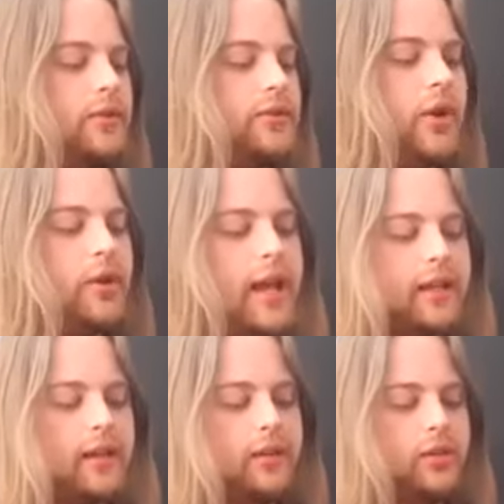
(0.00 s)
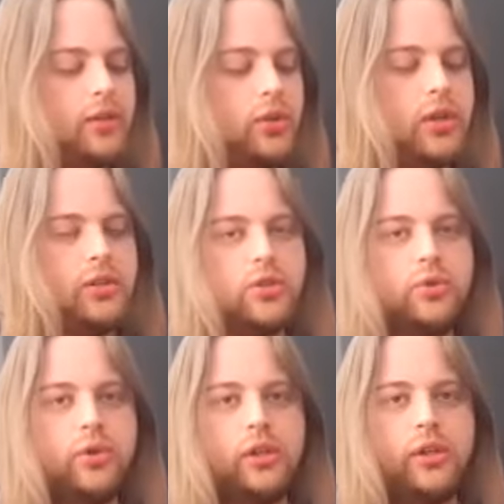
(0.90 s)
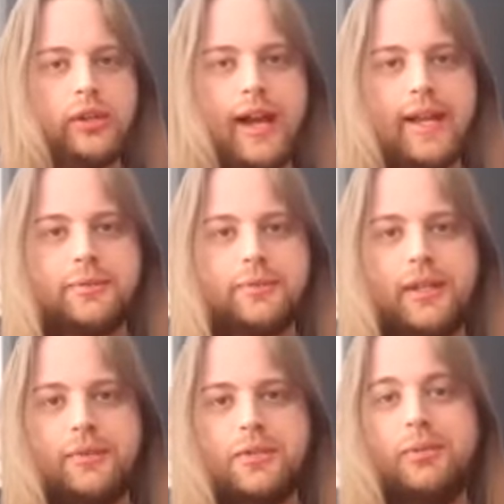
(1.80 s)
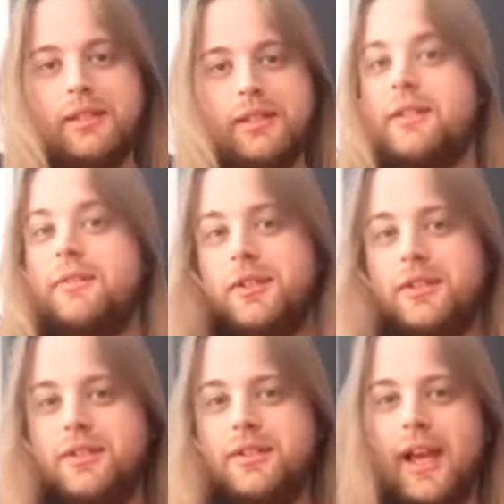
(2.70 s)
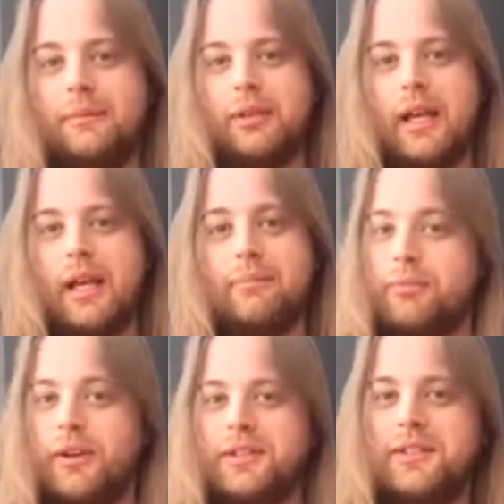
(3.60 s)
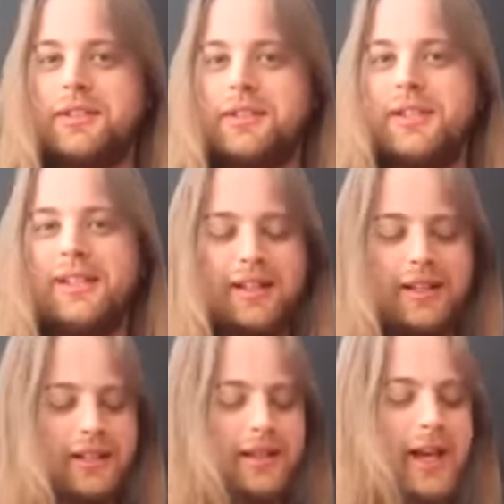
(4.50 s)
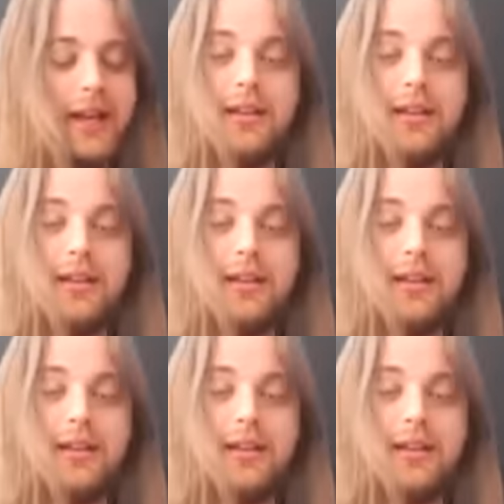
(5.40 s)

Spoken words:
So you can do a lot of lines where you split the difference and play both boxes. Right,